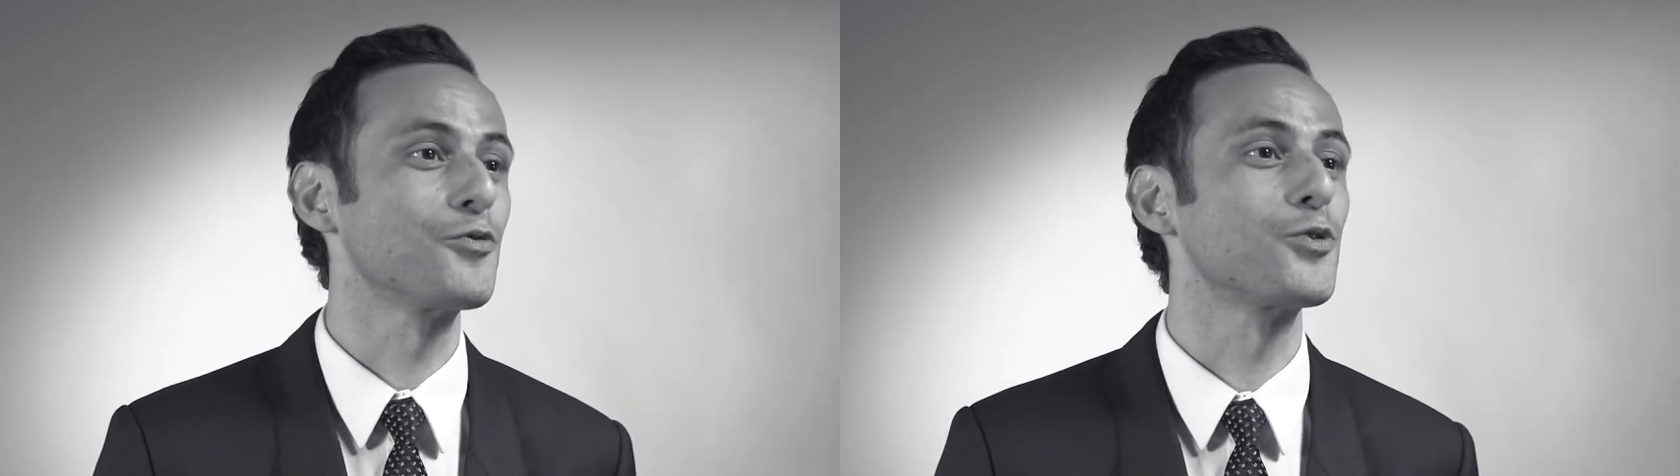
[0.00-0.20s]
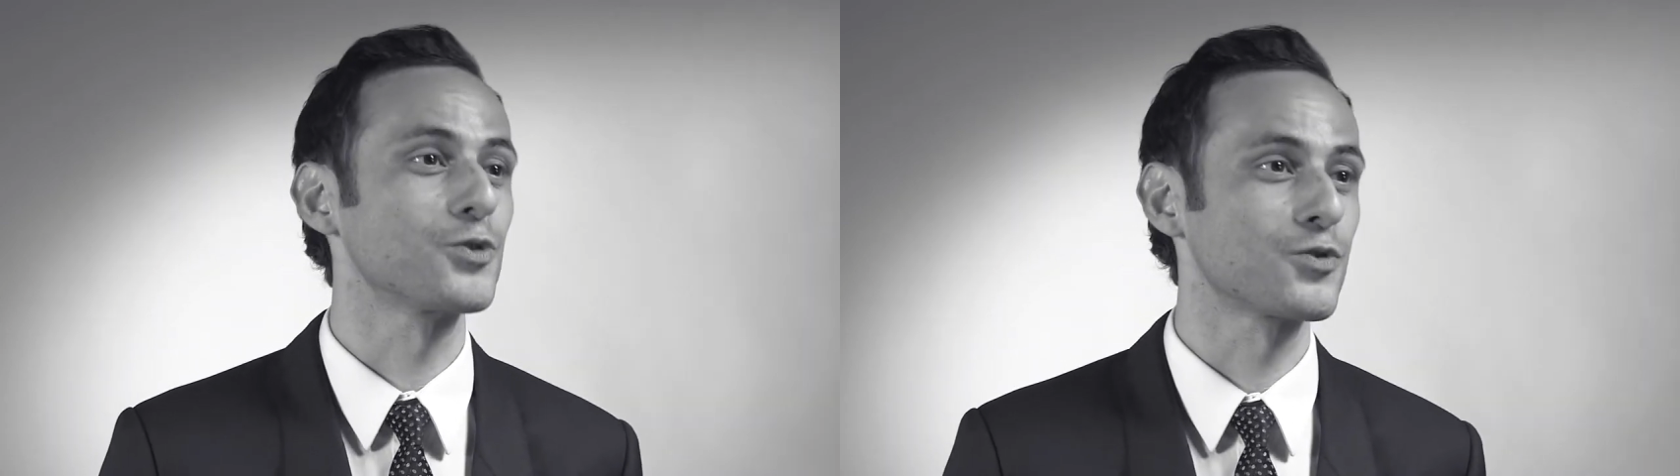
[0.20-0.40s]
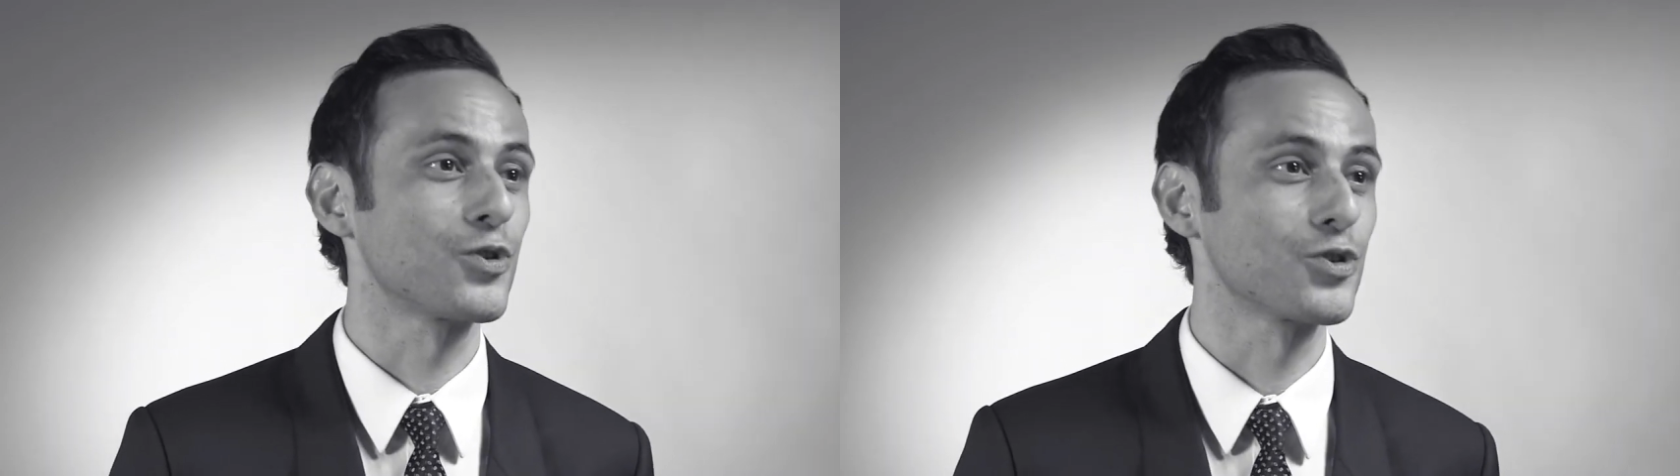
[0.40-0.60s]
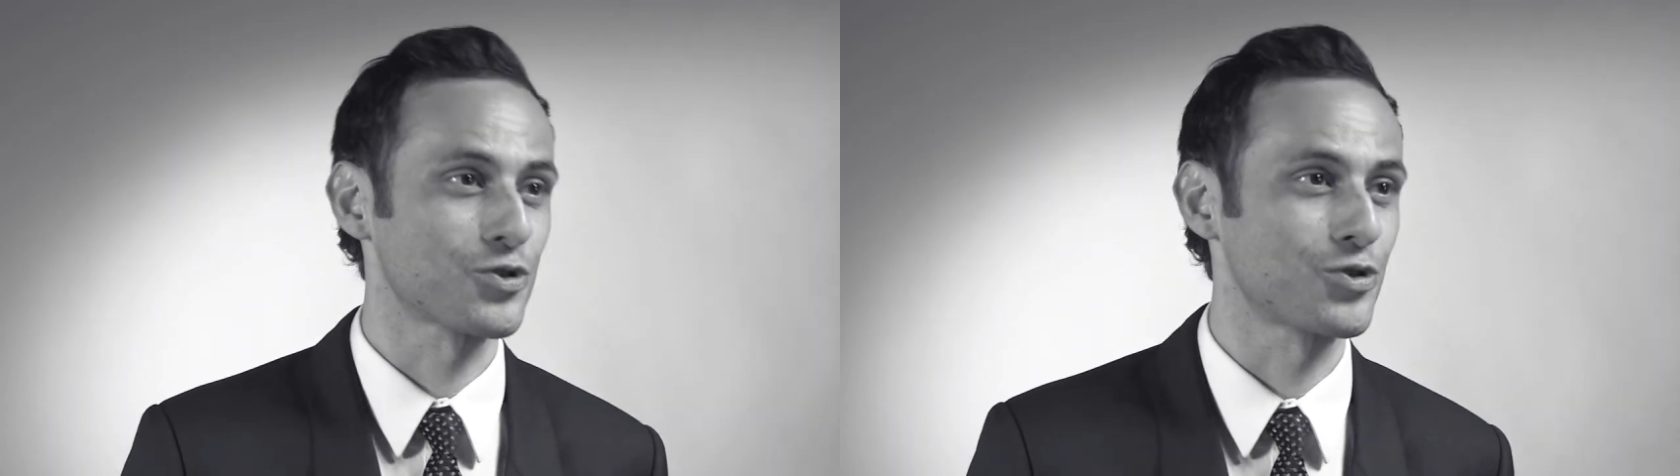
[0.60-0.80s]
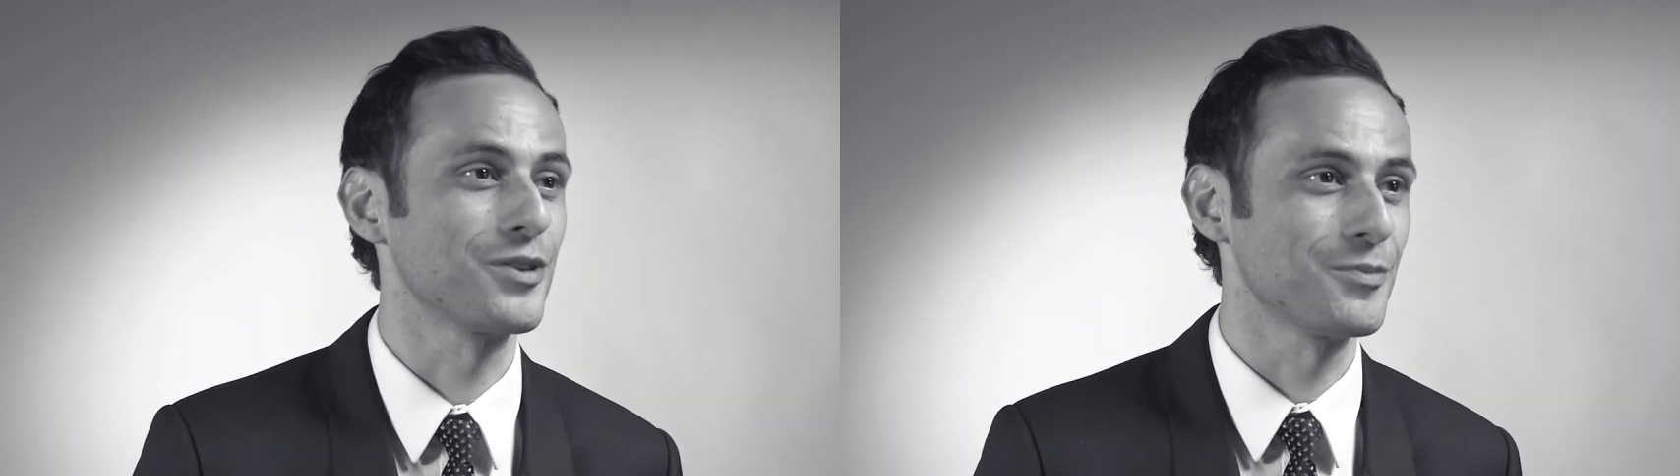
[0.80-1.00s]
the Rolls
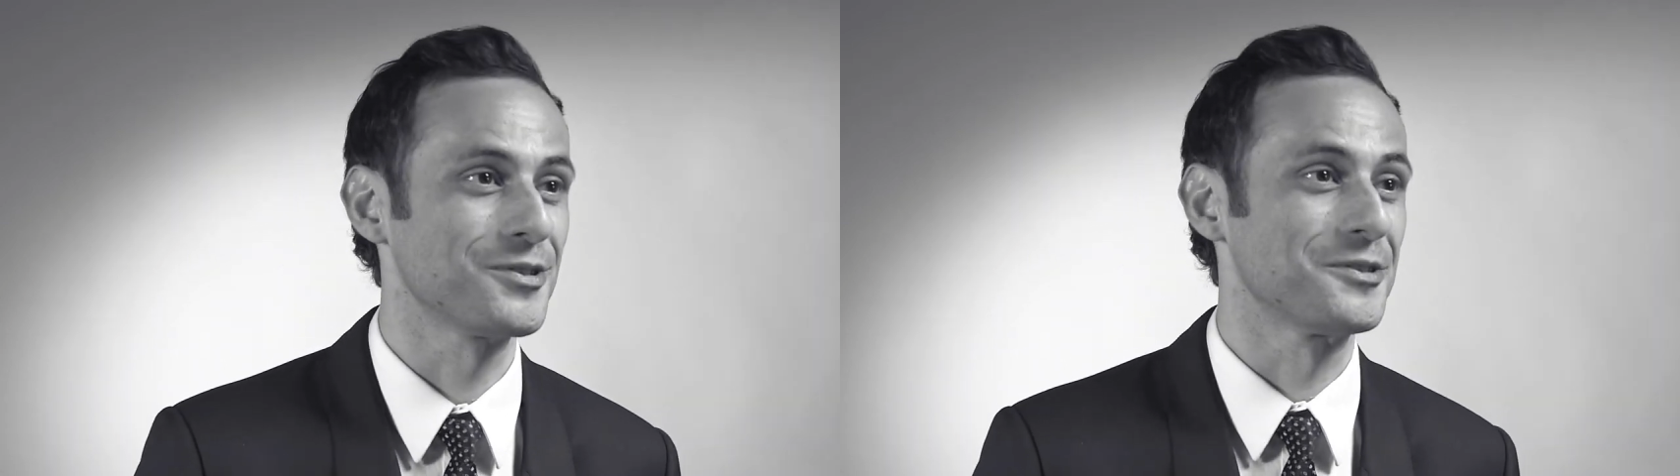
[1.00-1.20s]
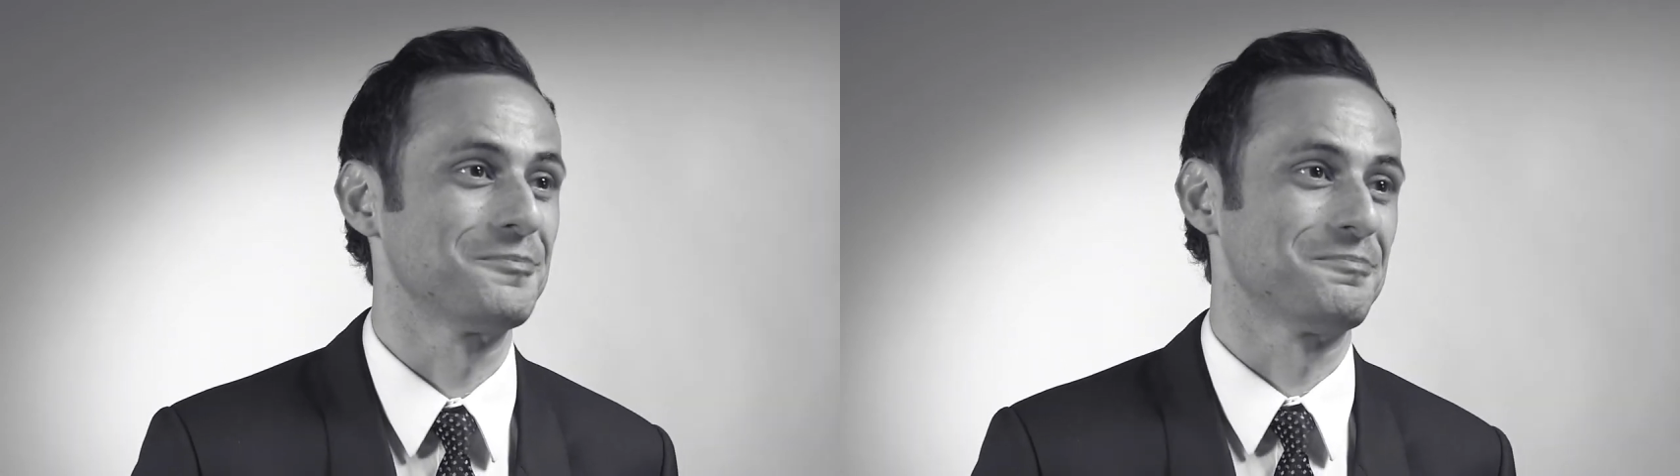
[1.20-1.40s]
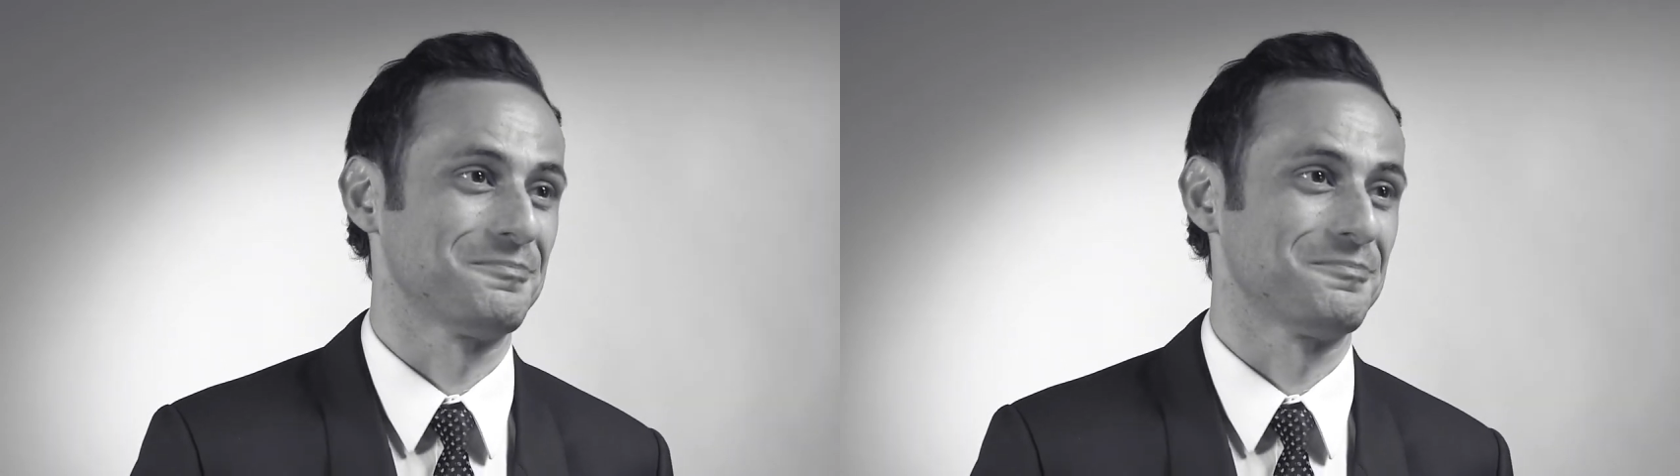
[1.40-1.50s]
Royce treatment.